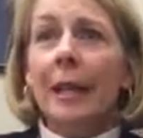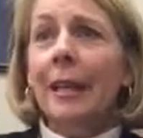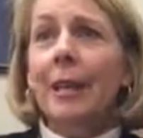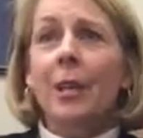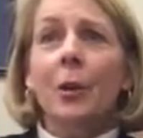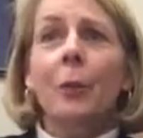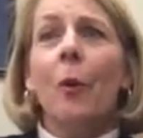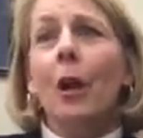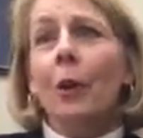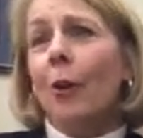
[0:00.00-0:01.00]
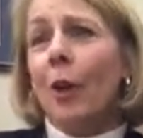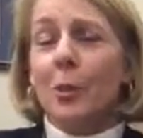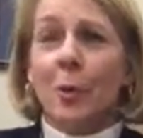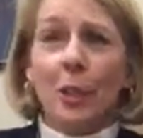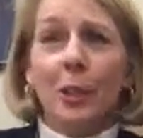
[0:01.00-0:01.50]
You could walk
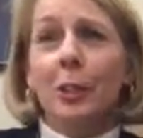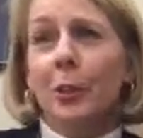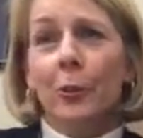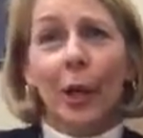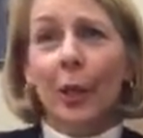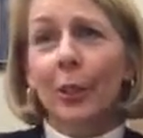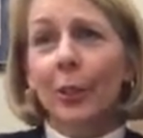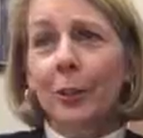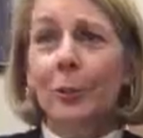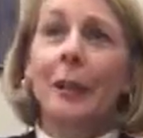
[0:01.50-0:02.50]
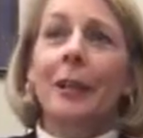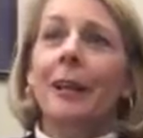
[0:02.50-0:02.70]
across Washington Road.